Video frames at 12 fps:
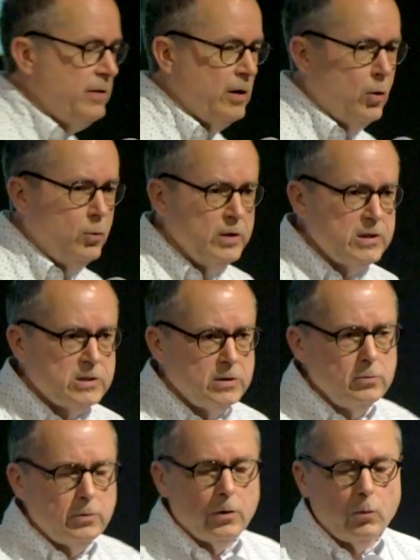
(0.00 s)
the only
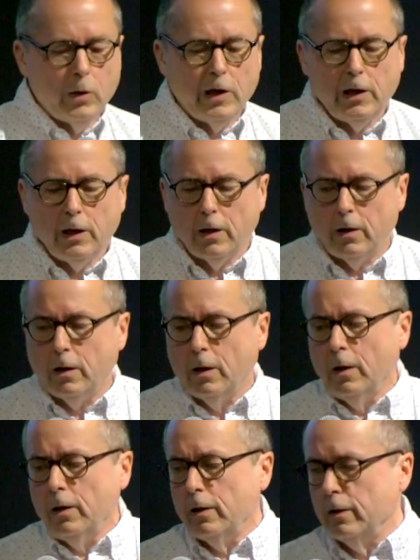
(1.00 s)
2 that went in
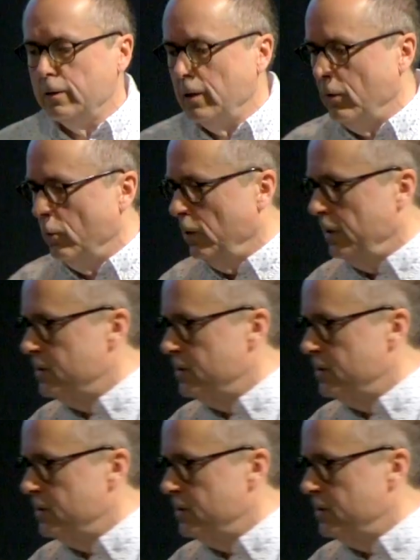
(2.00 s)
and really